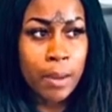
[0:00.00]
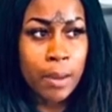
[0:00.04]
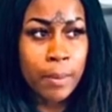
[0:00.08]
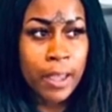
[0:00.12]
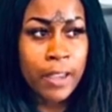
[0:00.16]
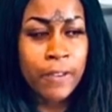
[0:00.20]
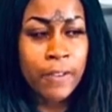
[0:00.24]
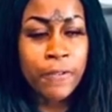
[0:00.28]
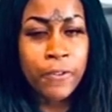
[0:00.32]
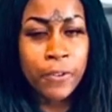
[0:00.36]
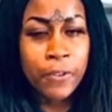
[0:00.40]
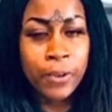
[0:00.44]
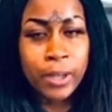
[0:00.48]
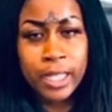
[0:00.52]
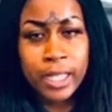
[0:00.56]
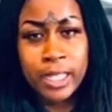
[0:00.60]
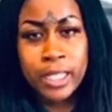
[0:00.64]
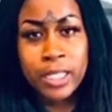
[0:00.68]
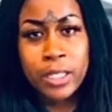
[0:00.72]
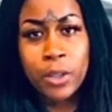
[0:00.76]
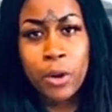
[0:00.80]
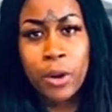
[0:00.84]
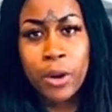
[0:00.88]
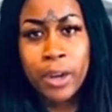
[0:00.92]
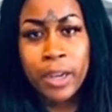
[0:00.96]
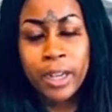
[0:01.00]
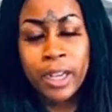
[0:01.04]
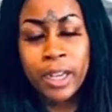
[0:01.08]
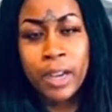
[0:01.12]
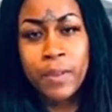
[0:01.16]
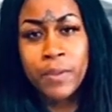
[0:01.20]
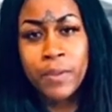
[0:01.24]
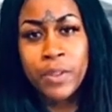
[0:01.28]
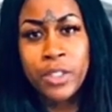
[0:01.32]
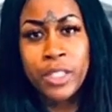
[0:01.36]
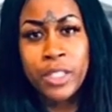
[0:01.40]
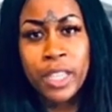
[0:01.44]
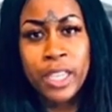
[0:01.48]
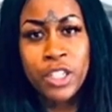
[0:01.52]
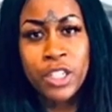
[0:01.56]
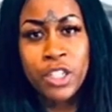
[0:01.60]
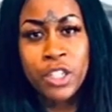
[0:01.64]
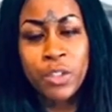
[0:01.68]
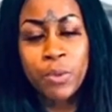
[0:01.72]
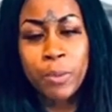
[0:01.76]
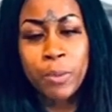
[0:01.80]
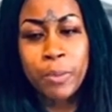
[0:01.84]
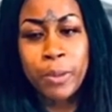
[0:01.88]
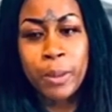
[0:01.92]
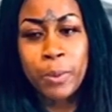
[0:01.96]
in friends or in conversation,
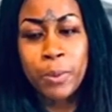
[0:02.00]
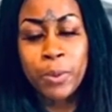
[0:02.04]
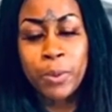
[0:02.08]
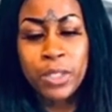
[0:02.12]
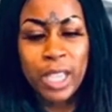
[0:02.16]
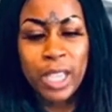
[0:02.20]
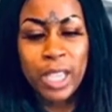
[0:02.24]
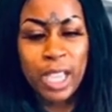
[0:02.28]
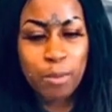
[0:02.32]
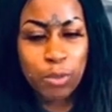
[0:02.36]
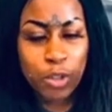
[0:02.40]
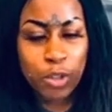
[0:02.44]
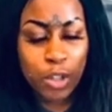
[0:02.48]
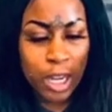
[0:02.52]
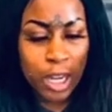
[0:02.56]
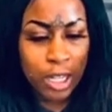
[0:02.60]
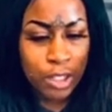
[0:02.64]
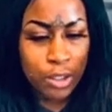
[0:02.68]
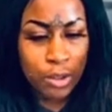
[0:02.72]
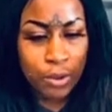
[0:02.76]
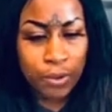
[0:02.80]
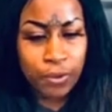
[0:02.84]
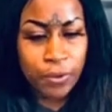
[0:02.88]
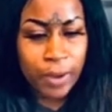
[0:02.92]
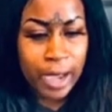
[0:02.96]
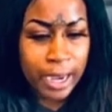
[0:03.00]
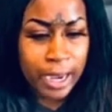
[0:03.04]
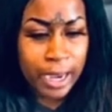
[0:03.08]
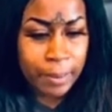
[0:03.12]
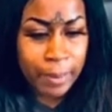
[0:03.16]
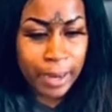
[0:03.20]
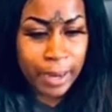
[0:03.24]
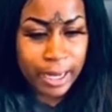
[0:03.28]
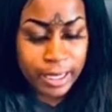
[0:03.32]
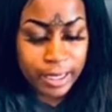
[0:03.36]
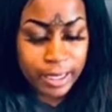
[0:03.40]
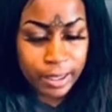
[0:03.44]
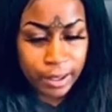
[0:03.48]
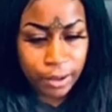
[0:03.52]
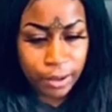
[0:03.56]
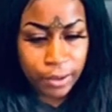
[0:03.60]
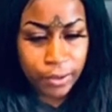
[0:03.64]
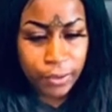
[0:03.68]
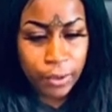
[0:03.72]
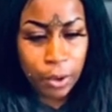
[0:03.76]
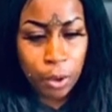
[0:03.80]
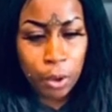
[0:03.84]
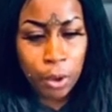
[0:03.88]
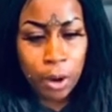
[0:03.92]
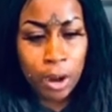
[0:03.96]
when people say I'm trying to find myself,
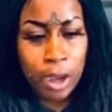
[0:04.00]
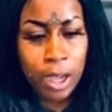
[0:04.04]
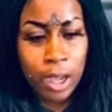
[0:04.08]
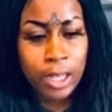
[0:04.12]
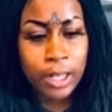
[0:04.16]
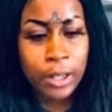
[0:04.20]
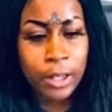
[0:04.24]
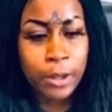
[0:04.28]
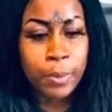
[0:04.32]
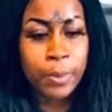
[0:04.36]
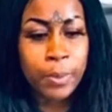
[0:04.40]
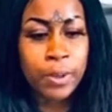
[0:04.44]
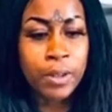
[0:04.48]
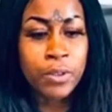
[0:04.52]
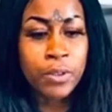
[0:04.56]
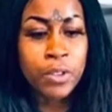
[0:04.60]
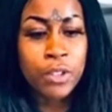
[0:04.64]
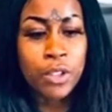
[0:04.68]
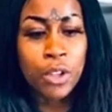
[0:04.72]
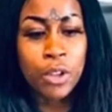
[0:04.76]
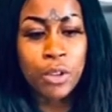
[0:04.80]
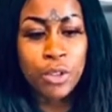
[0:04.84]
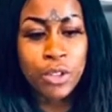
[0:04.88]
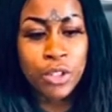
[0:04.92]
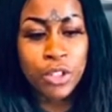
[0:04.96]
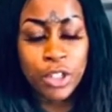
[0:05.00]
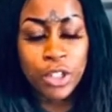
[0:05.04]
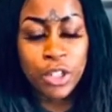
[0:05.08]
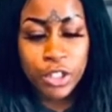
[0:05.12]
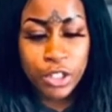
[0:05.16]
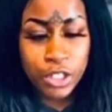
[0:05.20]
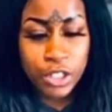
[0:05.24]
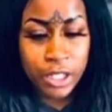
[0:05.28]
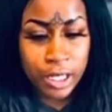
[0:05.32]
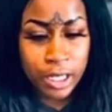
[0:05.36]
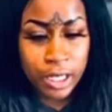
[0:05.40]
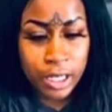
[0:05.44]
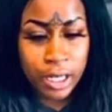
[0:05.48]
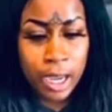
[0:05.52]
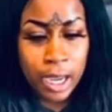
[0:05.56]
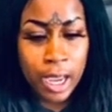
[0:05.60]
or a little bit of soul searching.